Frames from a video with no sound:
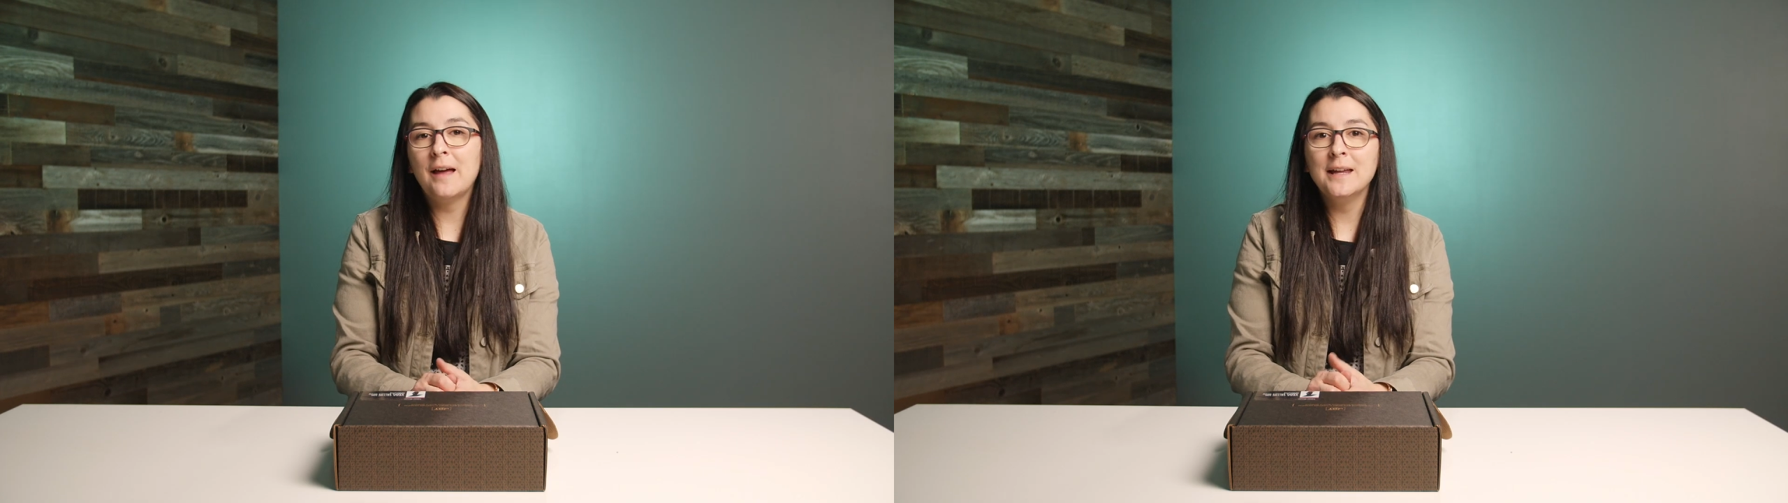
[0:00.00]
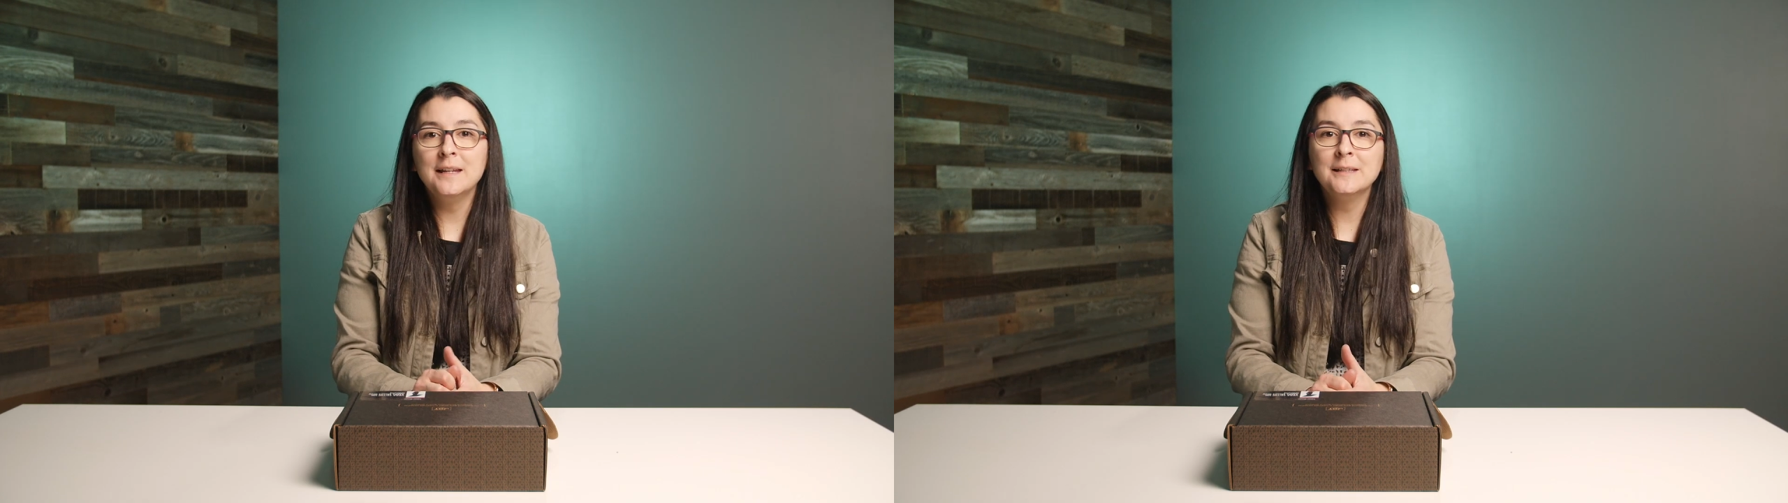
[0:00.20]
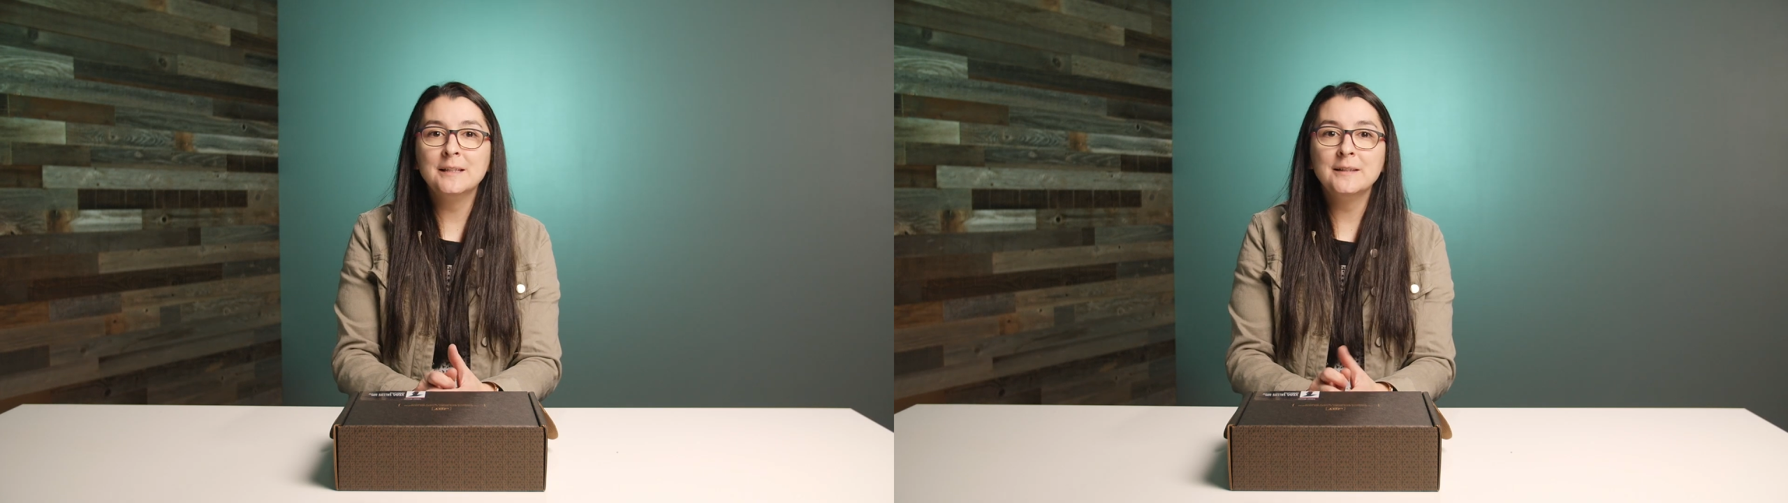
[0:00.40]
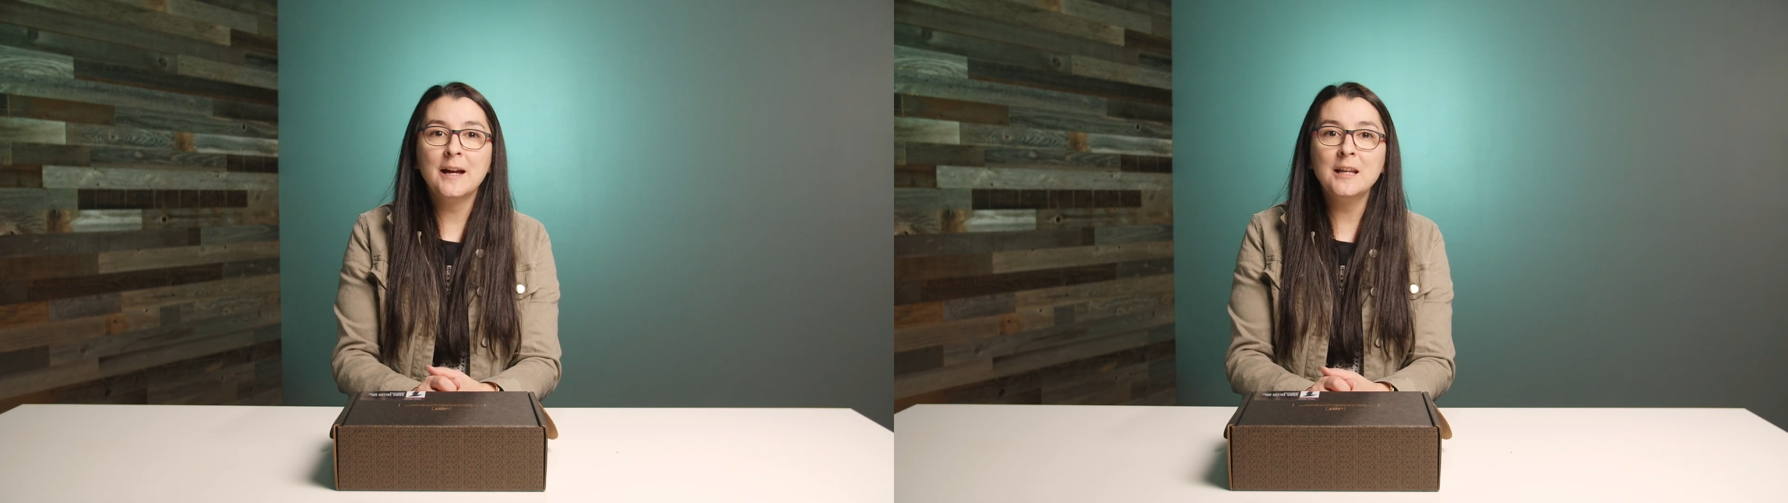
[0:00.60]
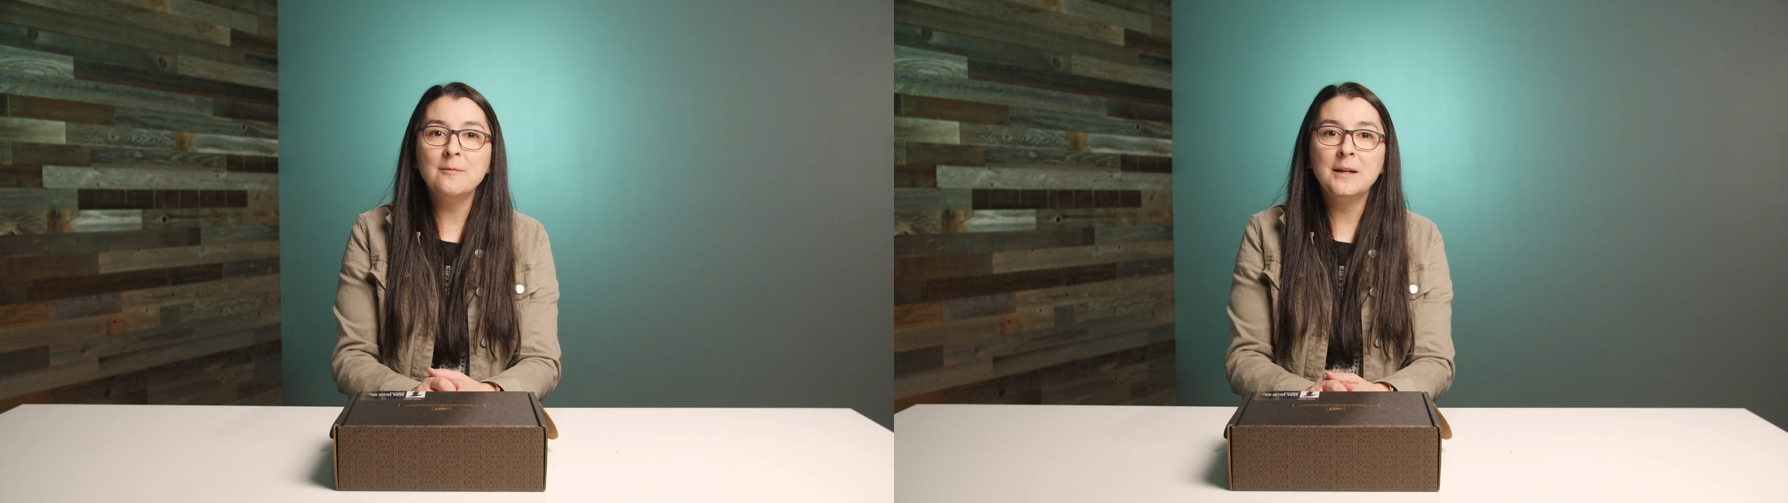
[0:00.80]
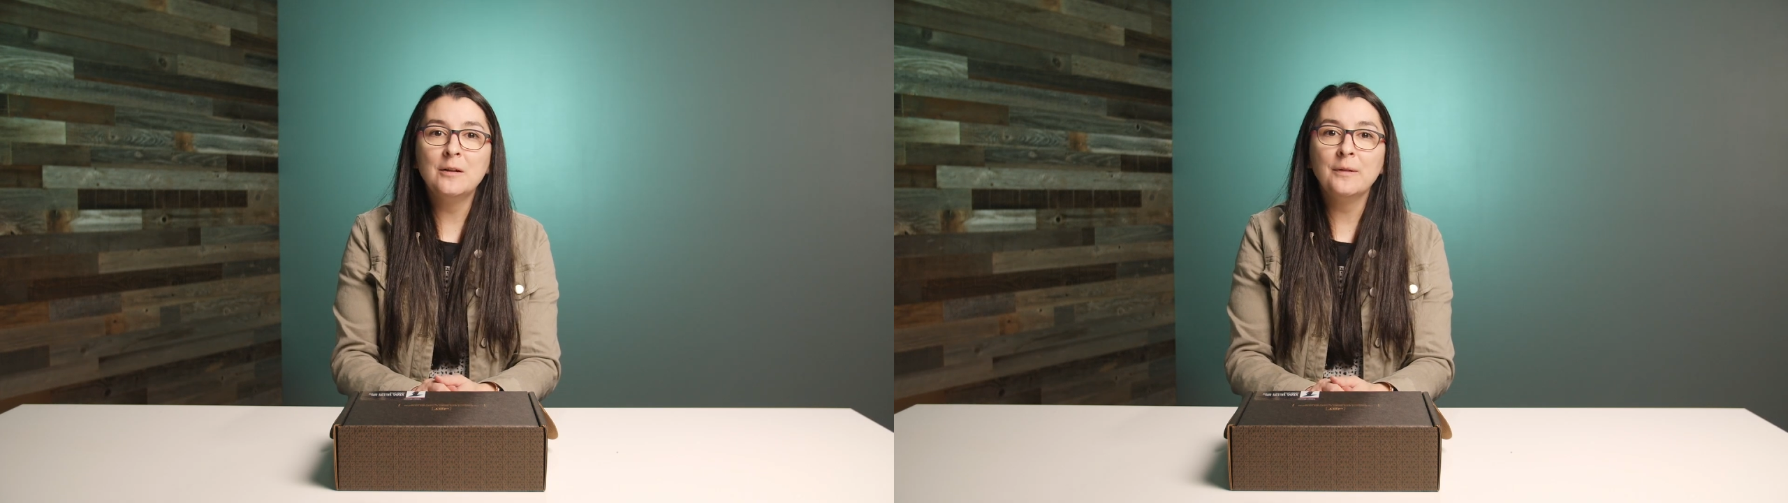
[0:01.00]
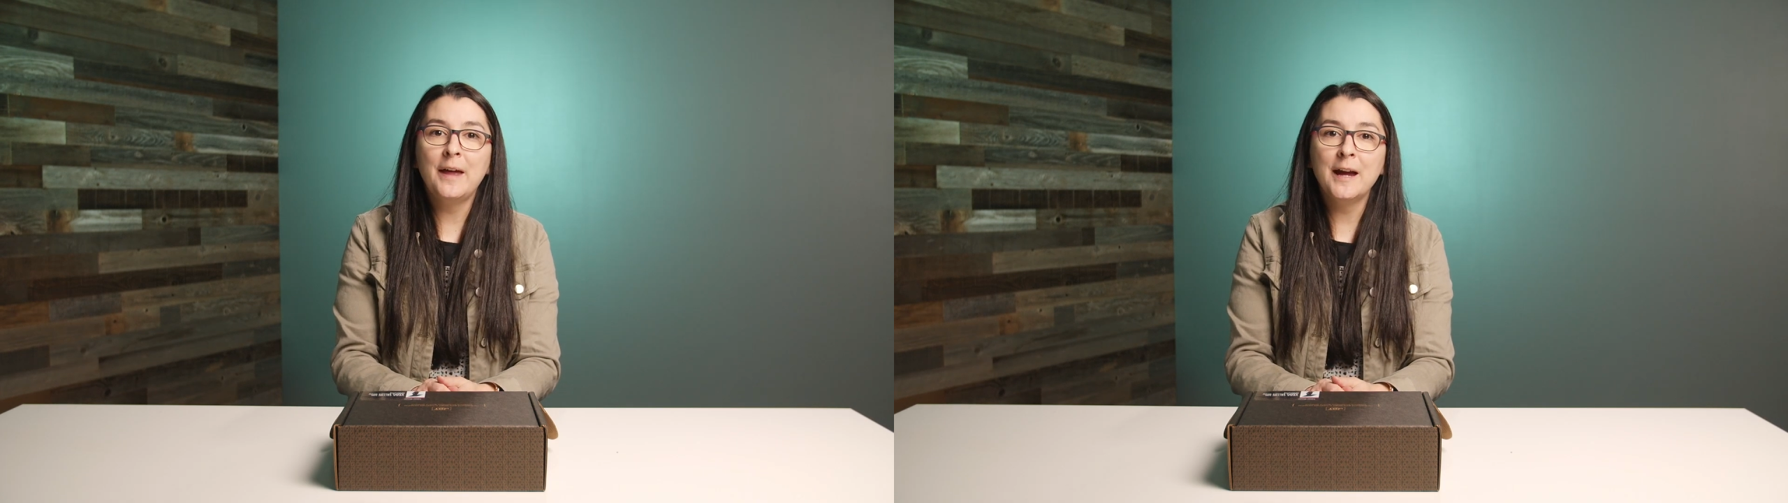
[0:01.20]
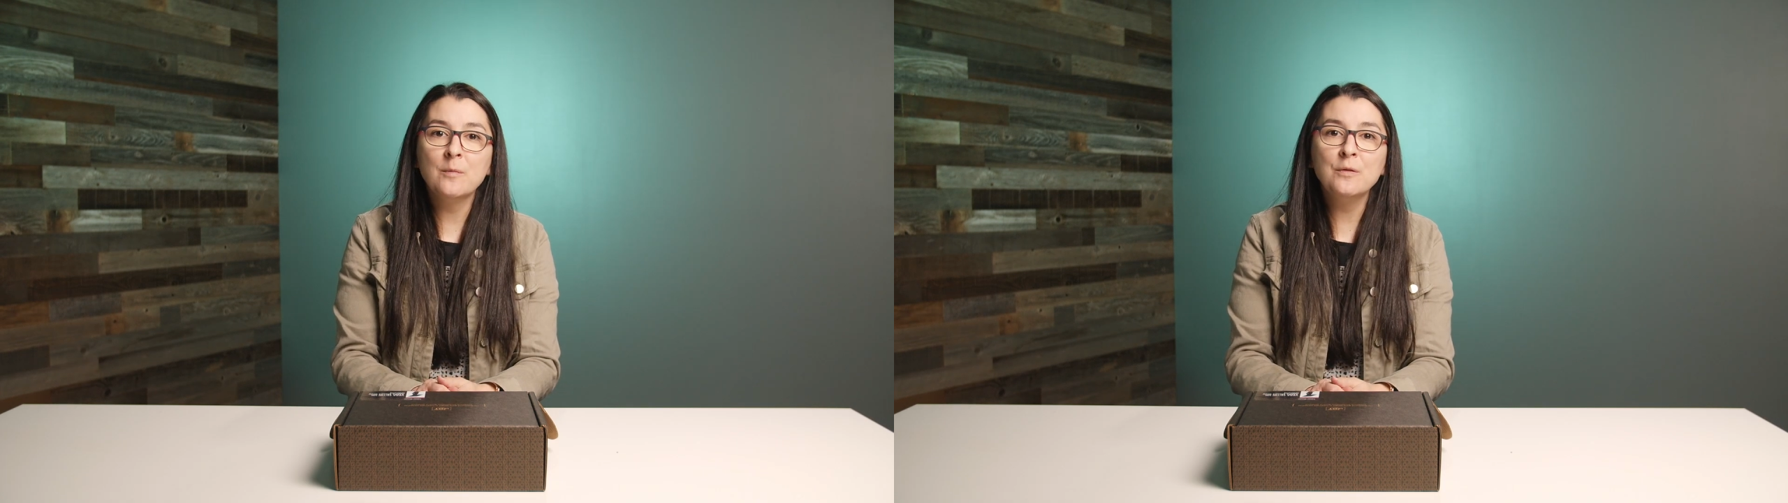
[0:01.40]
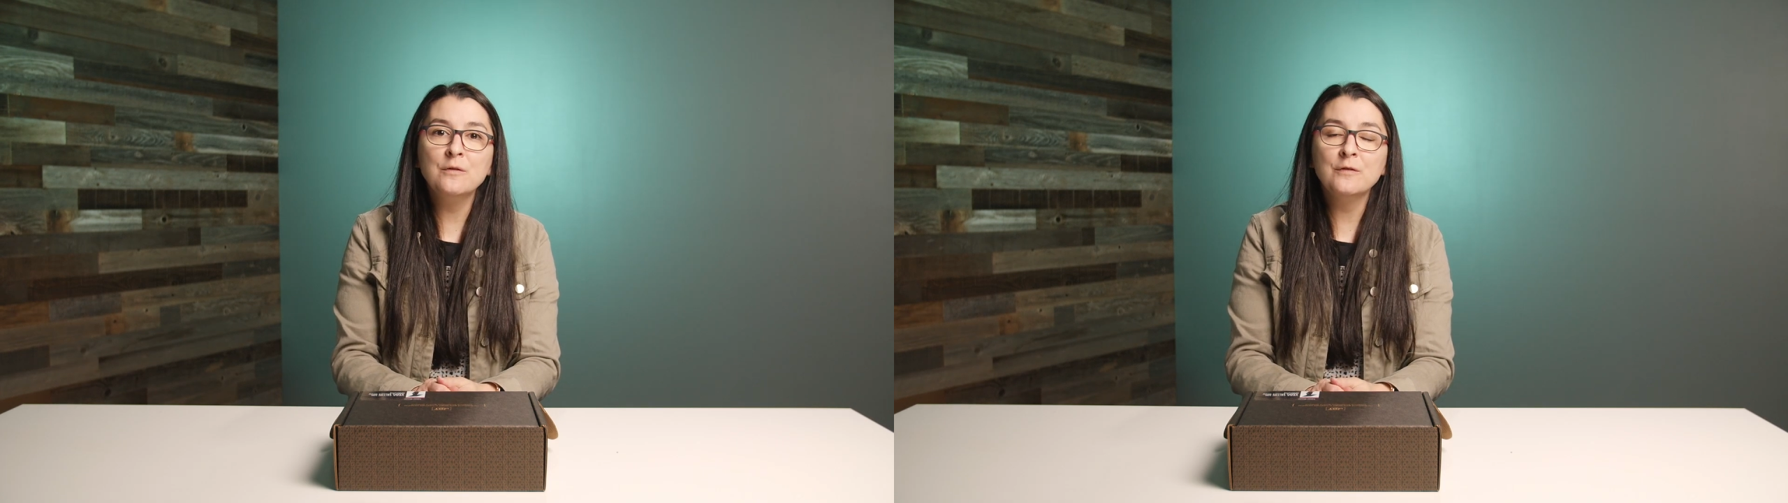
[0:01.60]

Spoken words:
line is designed to be a reliable,